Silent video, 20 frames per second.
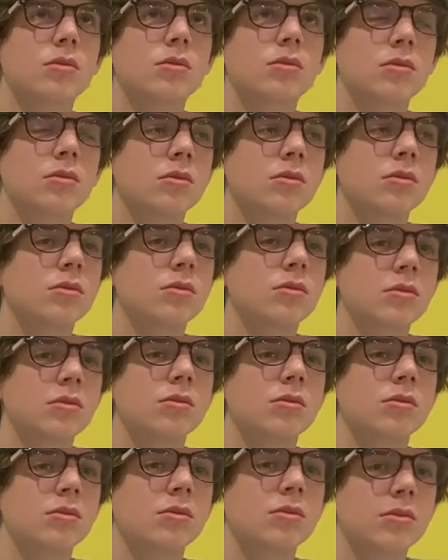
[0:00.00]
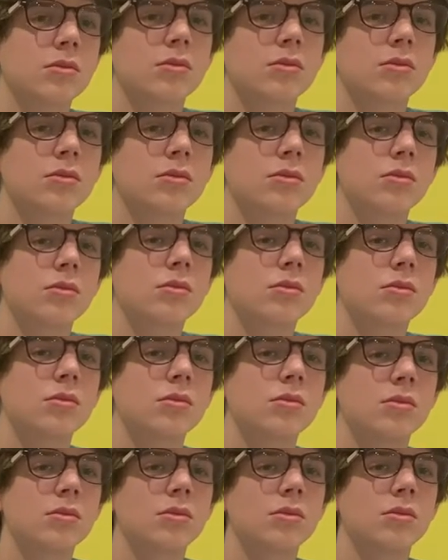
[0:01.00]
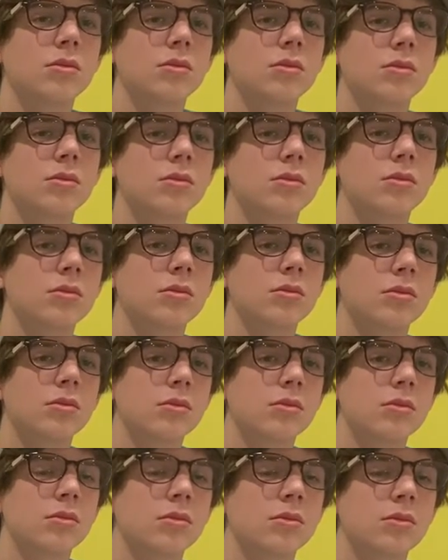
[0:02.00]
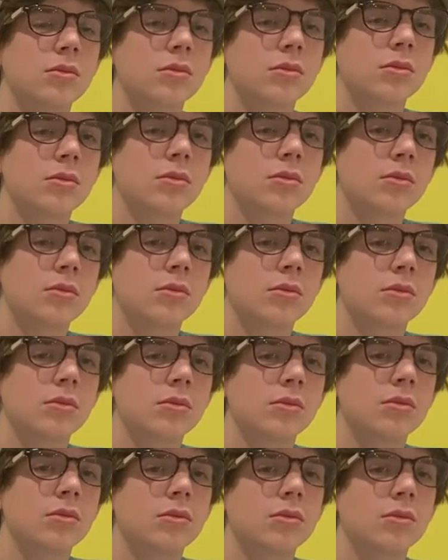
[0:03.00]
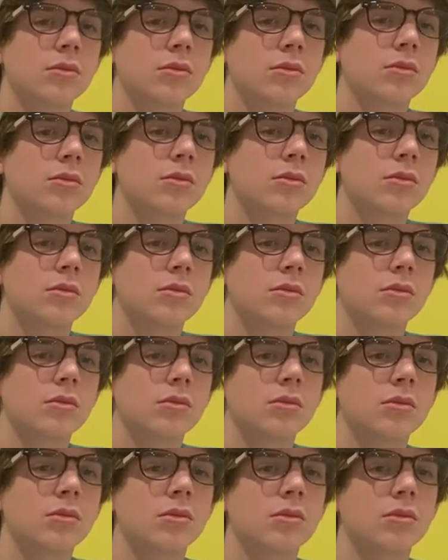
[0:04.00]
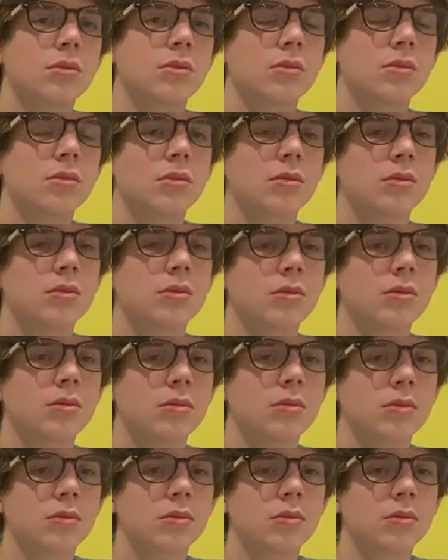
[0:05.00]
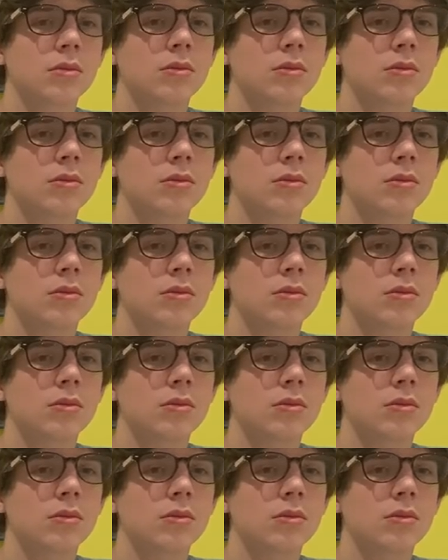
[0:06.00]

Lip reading: (not speaking)